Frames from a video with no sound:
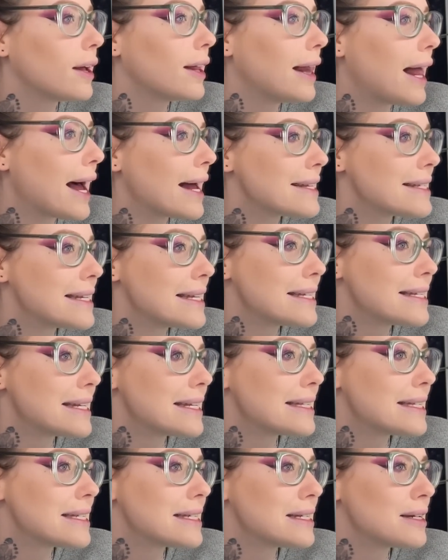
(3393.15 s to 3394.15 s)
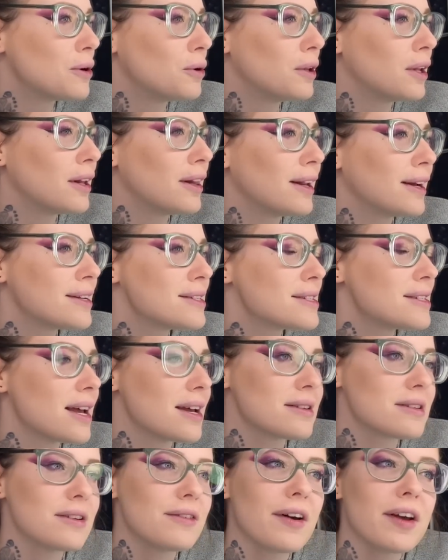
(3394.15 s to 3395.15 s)
glasses, it's still a little
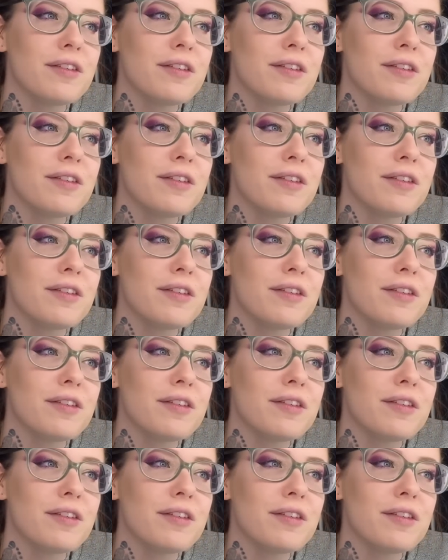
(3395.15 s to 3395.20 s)
excessive.